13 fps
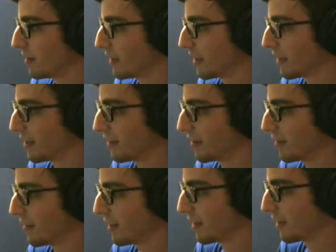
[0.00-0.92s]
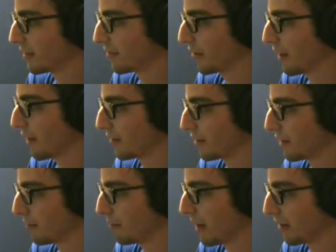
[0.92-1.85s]
Yeah, and thanks for having
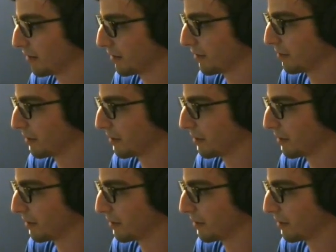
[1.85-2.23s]
like Battle in the